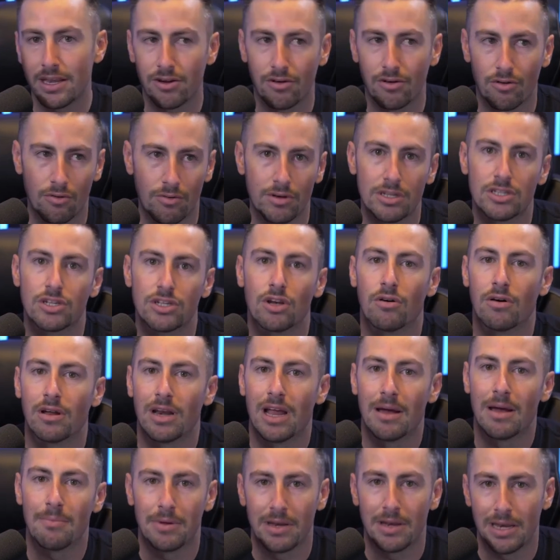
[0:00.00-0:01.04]
and you're always
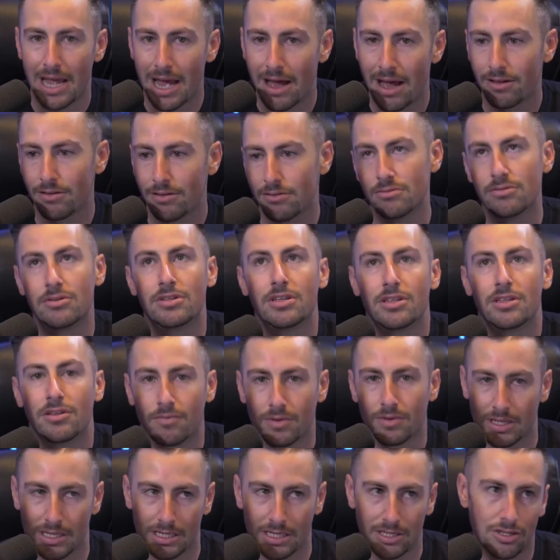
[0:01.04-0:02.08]
going up and down, losing the
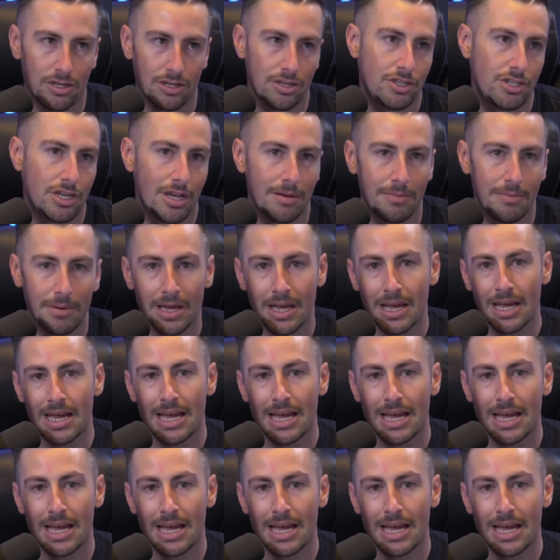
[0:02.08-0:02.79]
relationship.